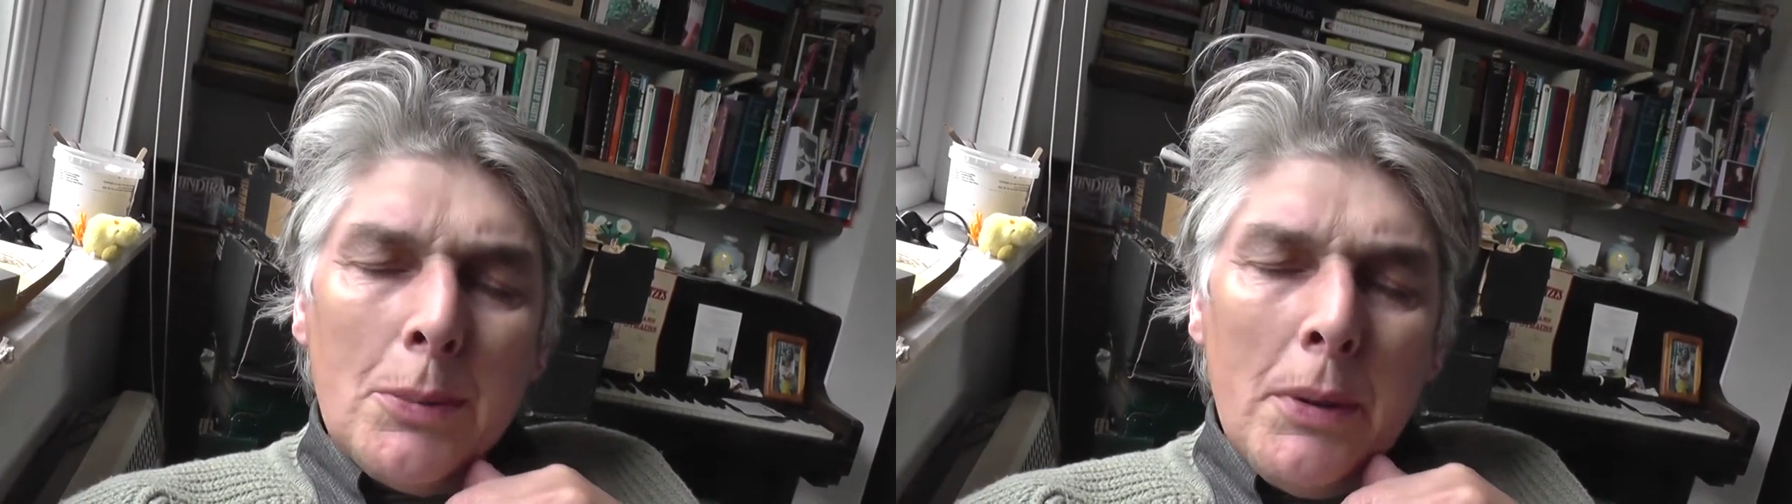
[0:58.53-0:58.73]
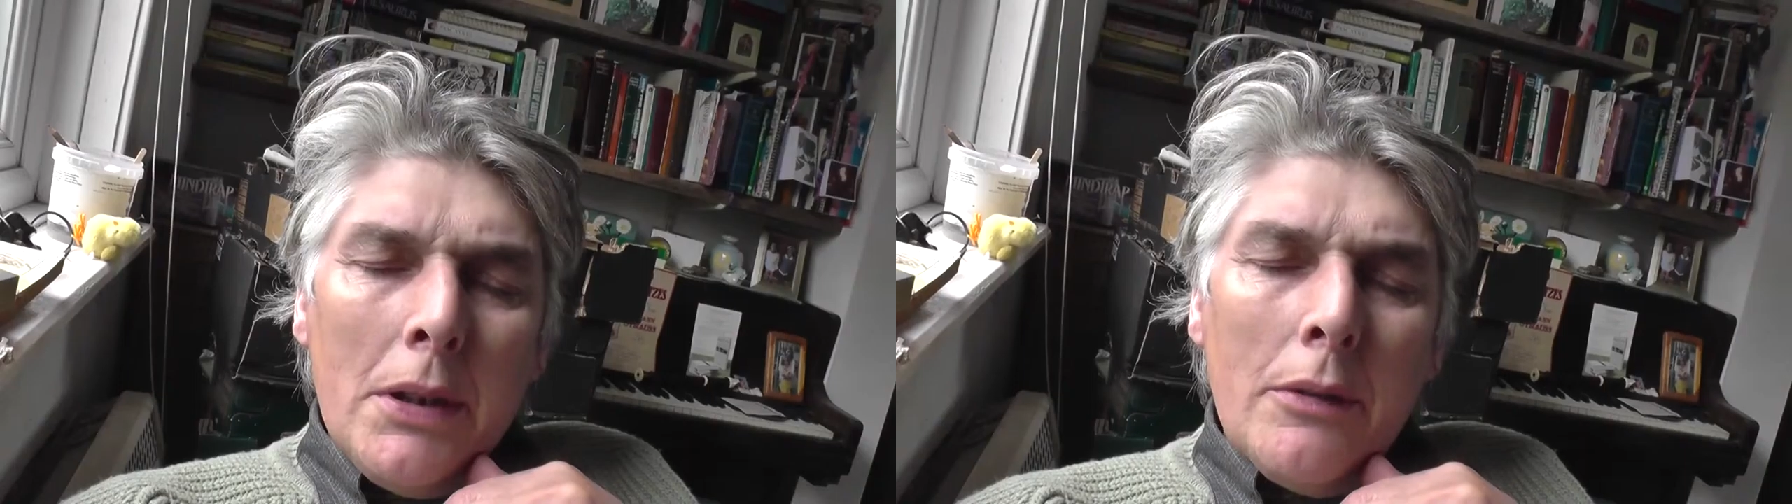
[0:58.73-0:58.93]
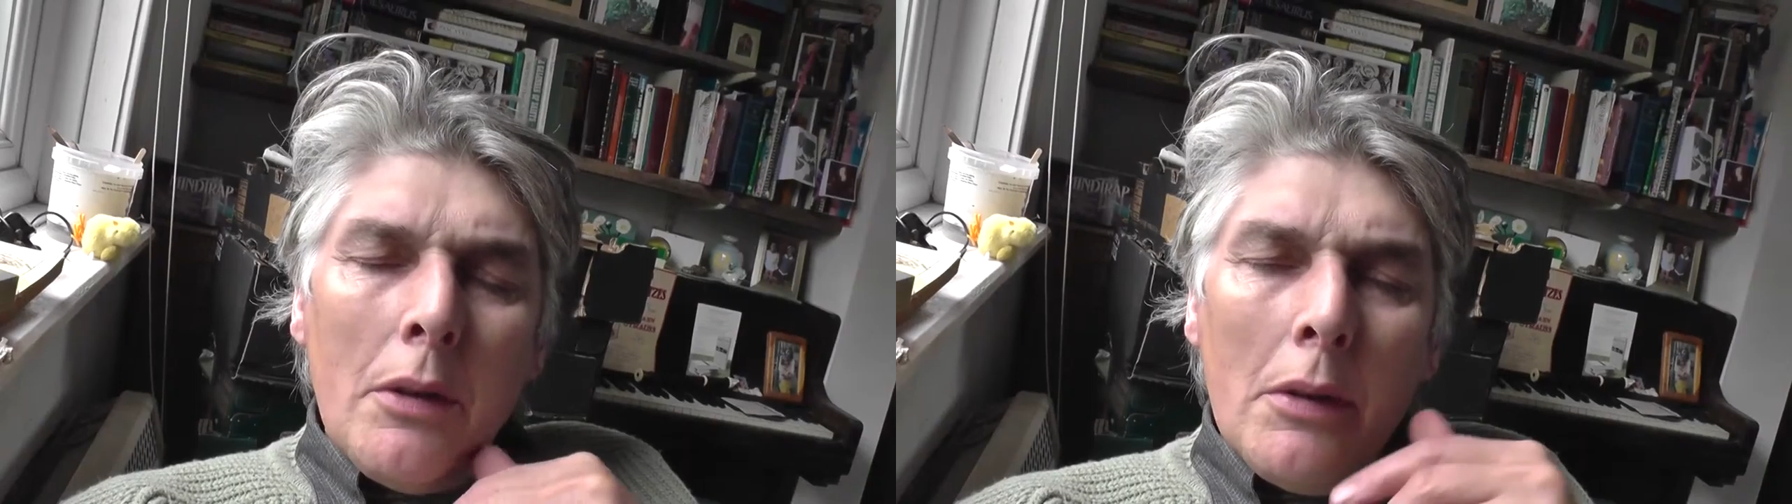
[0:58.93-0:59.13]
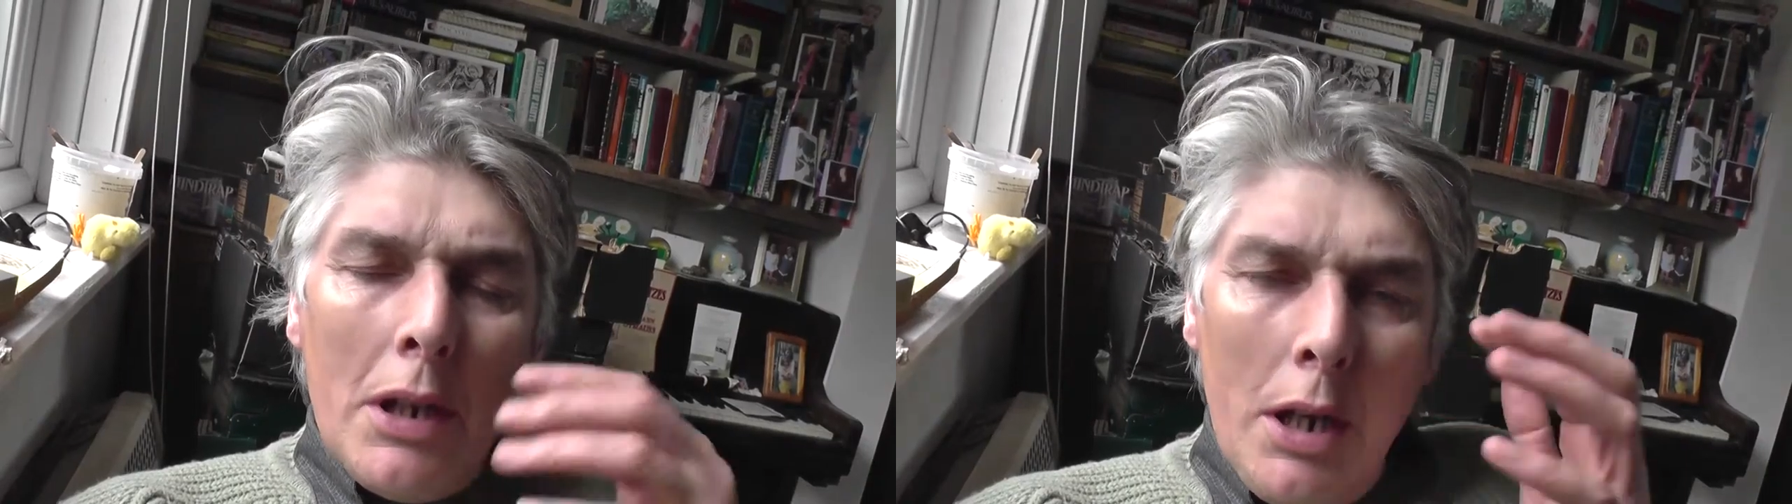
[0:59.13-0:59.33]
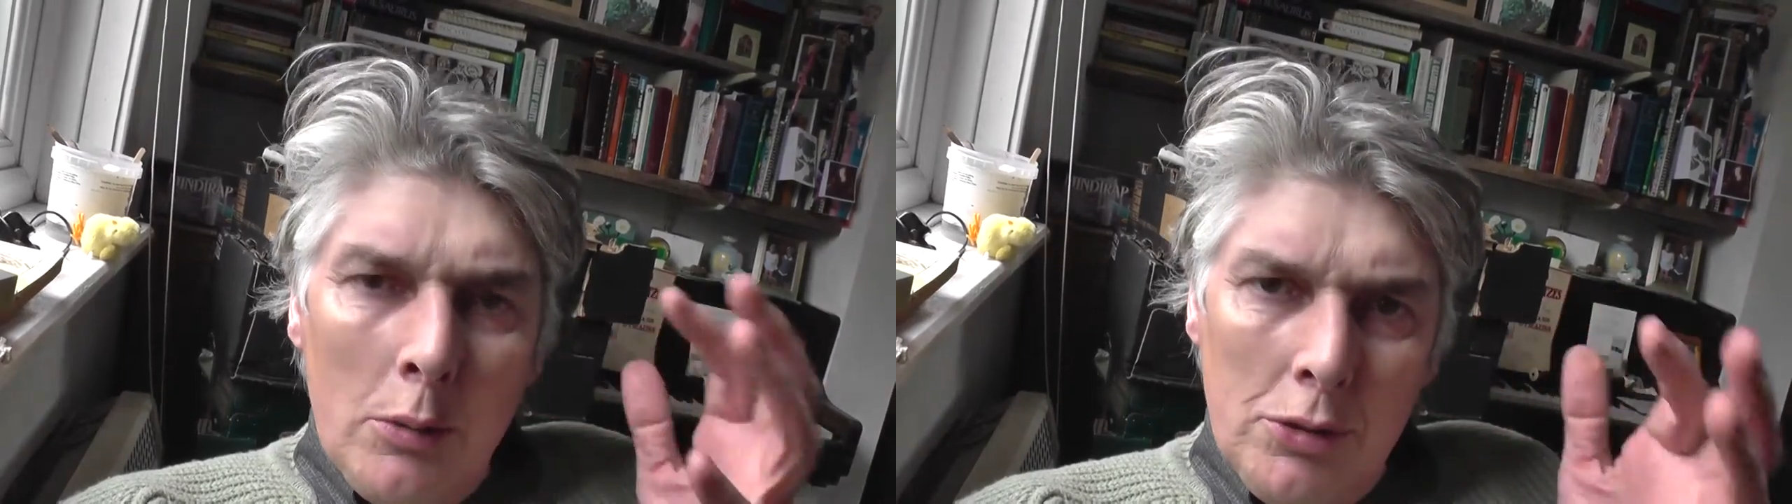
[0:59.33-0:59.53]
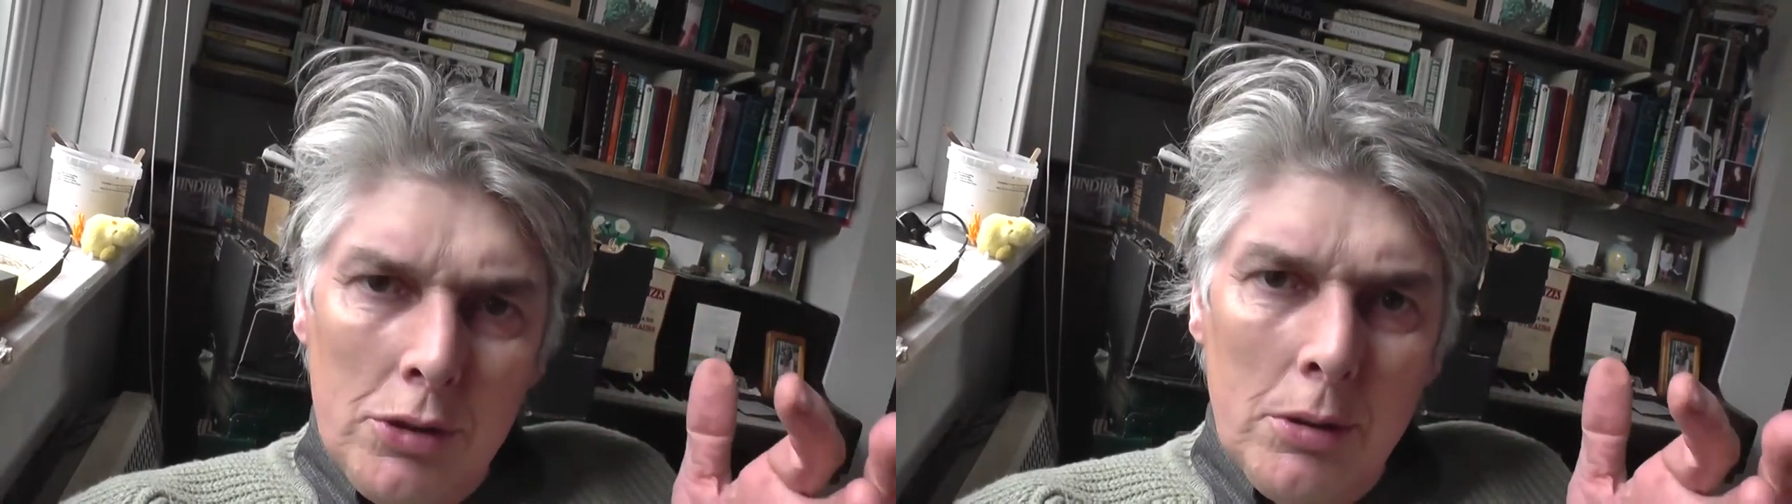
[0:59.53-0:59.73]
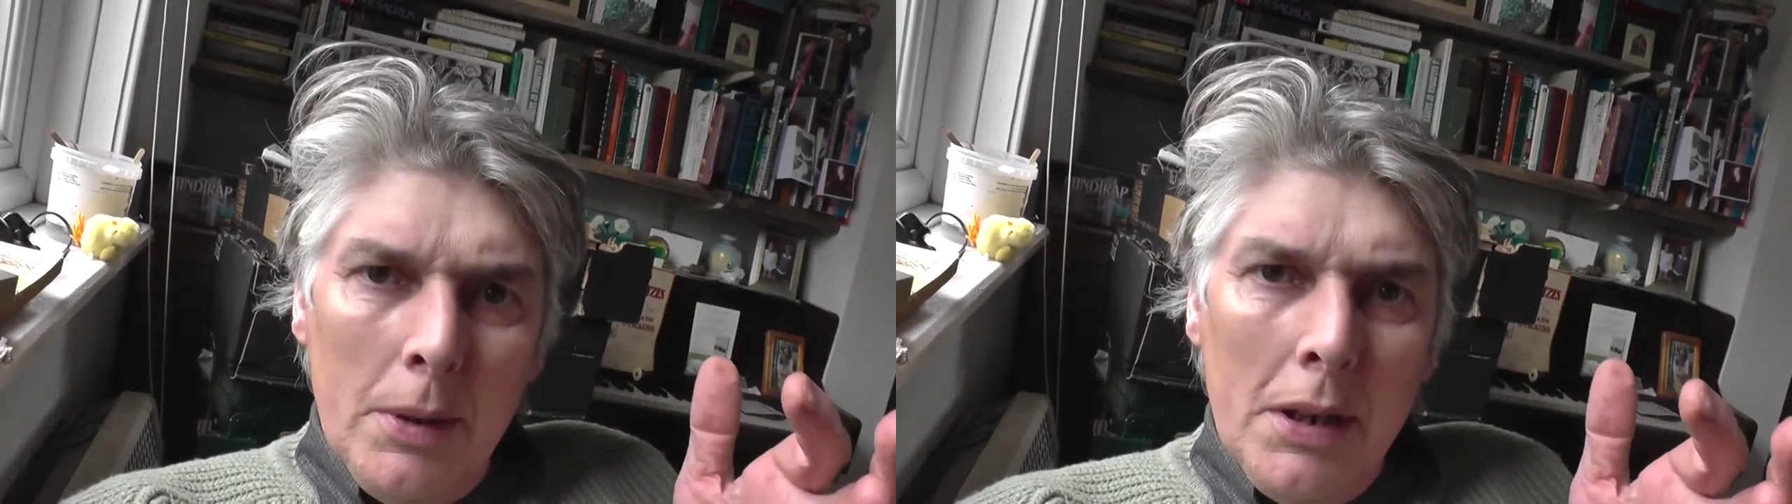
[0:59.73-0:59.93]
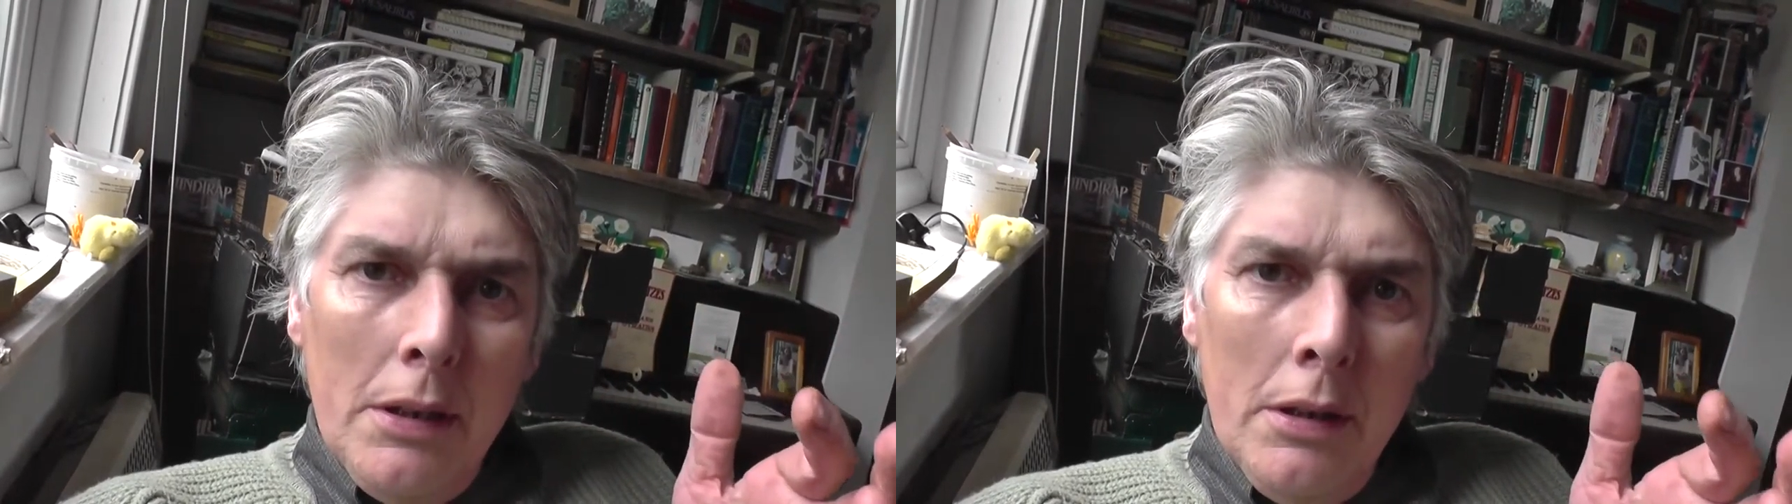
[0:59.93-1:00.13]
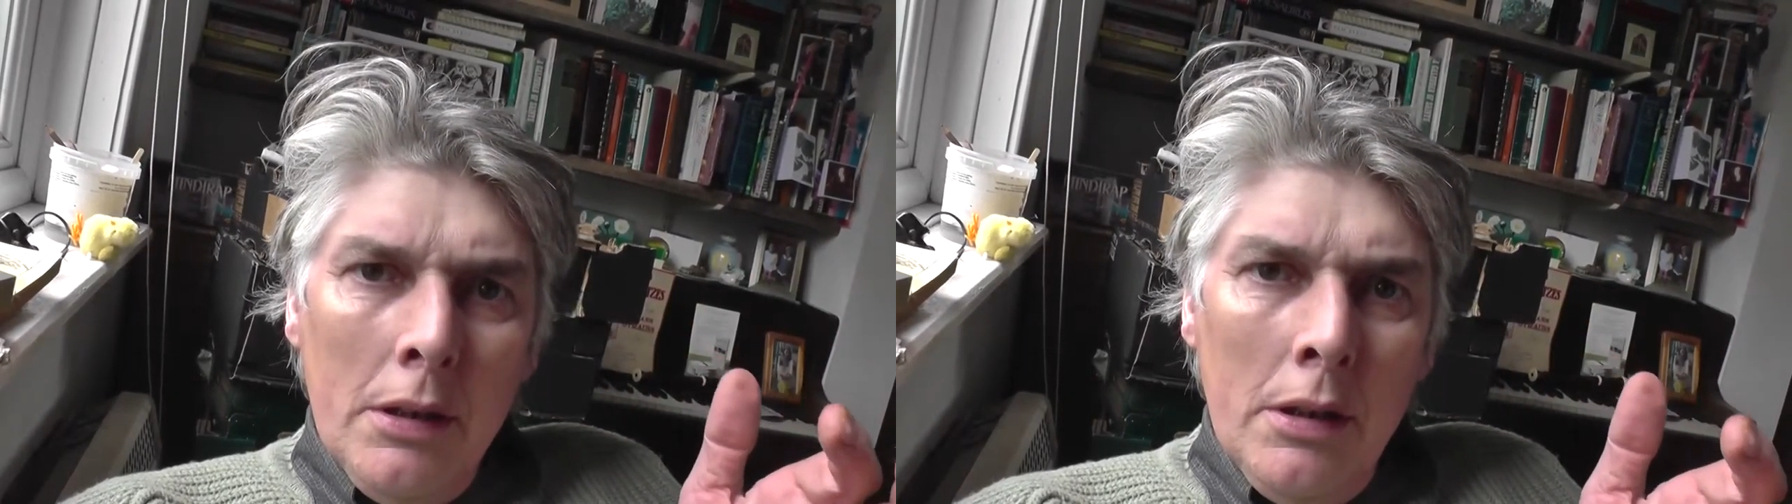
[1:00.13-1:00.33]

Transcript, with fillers: been very close to me